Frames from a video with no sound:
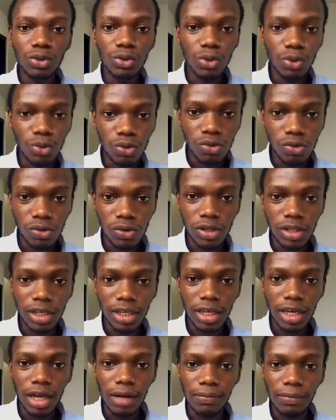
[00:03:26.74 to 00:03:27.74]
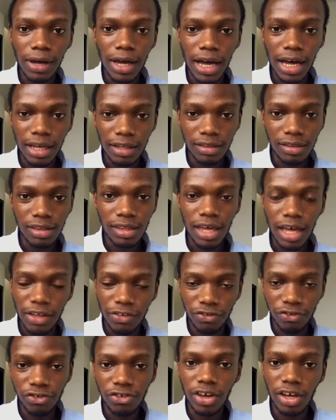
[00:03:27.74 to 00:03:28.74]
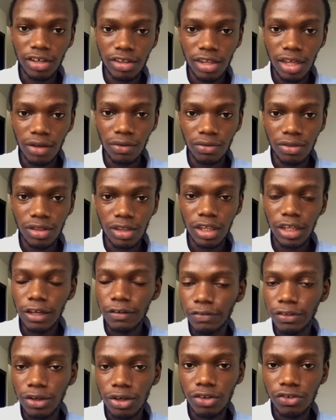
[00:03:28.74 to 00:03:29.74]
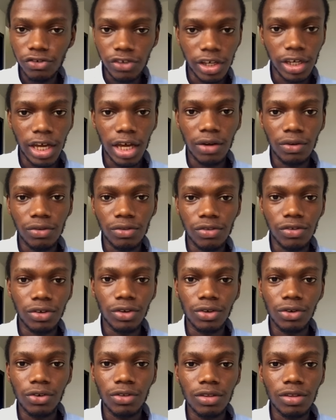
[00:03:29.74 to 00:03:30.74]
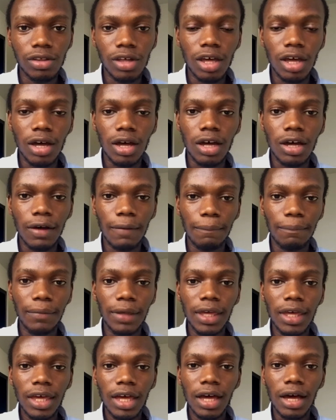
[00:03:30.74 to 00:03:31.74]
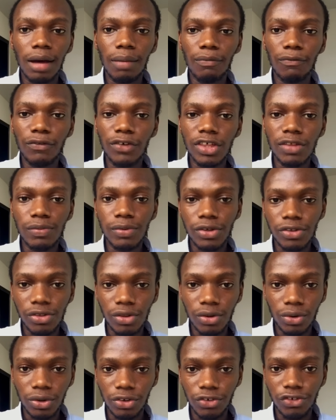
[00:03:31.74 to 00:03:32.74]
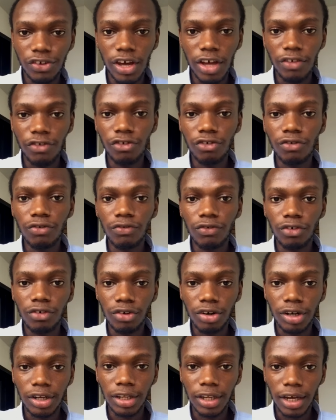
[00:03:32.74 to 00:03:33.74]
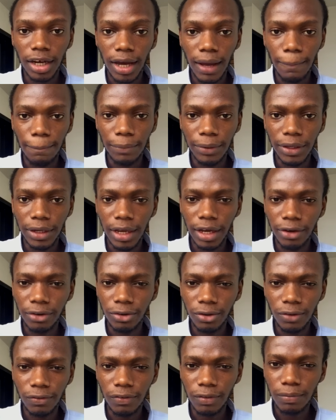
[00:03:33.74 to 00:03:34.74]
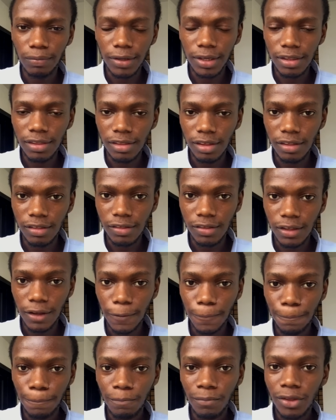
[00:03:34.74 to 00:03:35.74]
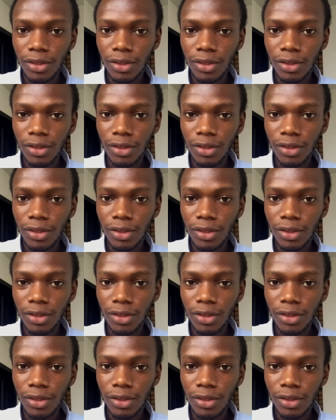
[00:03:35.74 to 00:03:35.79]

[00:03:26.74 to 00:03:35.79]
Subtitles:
goes to the cart and checks out. If they don't check out, you're not going to Facebook is not going to charge you for running that campaign. I don't know if I'm making sense now.